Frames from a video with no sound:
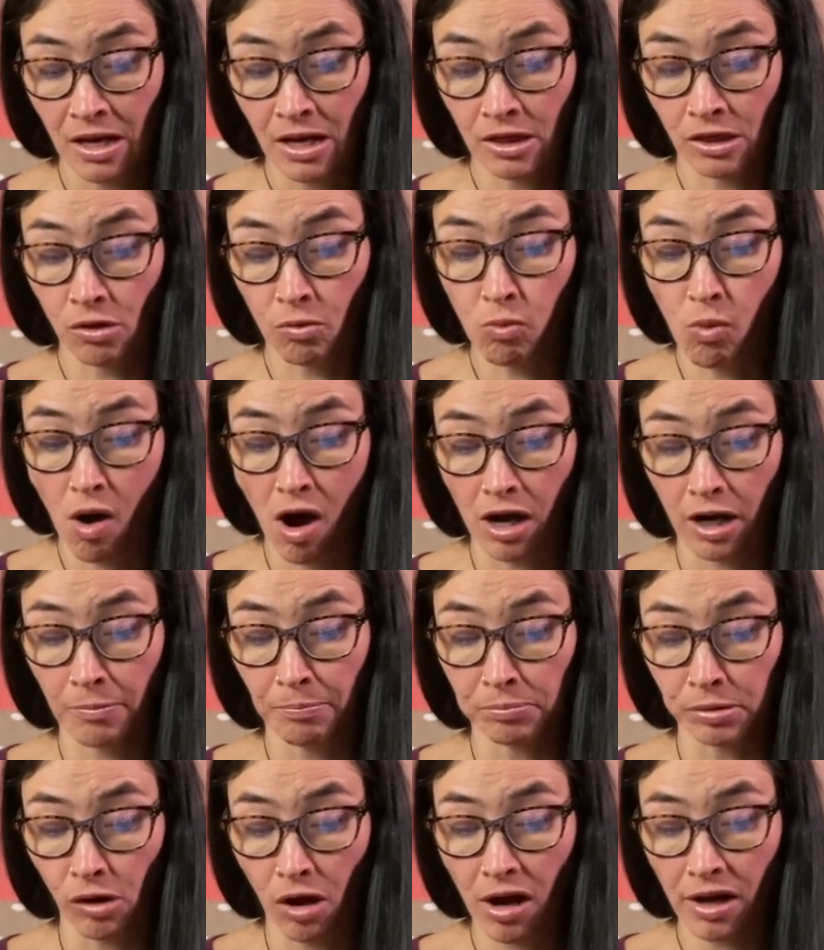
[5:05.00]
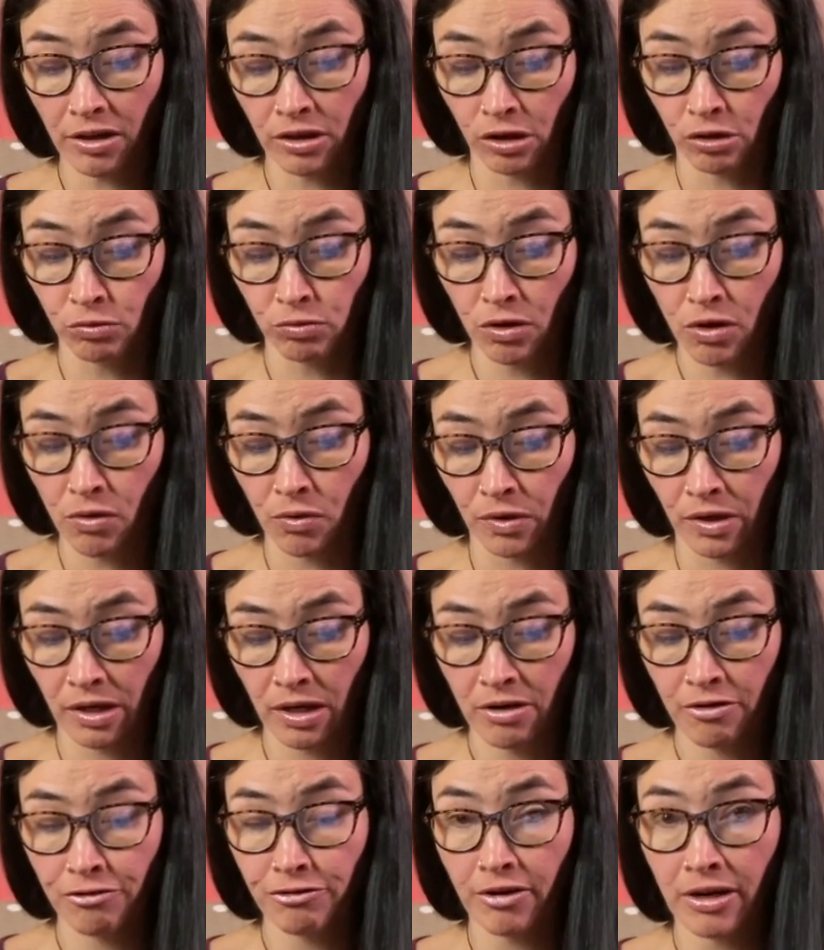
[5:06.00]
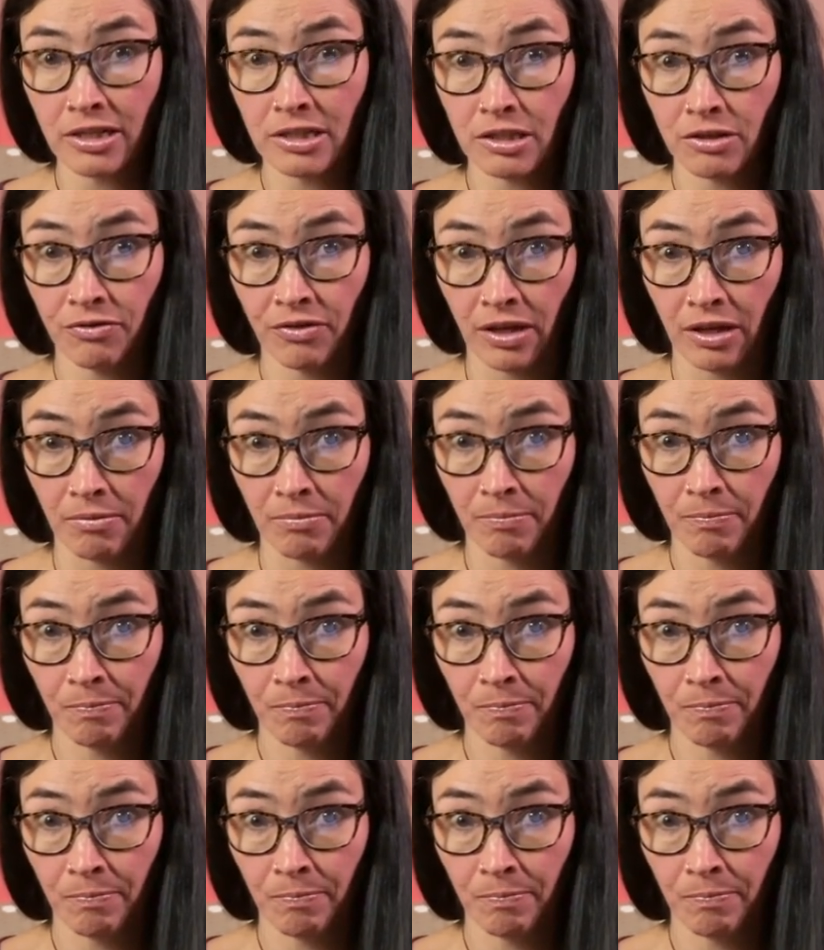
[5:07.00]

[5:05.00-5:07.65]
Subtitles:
The walk blocked the road in front of him.